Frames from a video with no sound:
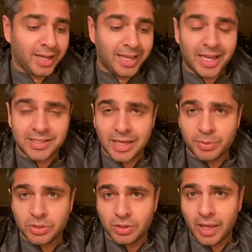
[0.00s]
He has
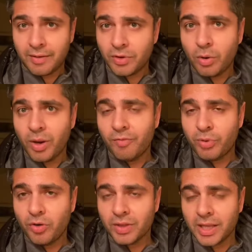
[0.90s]
absolutely, they have no way of
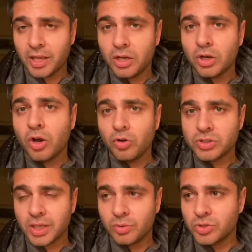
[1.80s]
proving that he
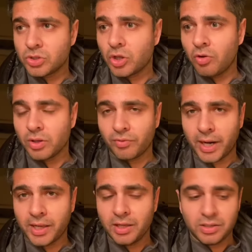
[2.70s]
knows that it was stolen,
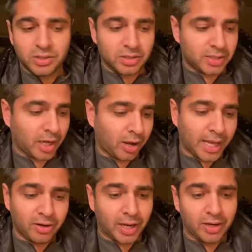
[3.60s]
right? He could just say, oh,
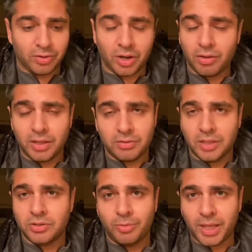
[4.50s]
I don't, I don't know. They,
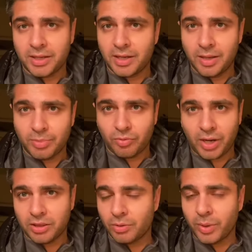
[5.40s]
they told me I could keep the
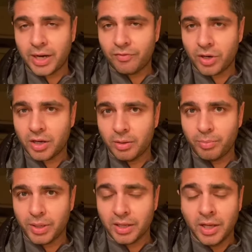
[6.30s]
Wraith or whatever it could be.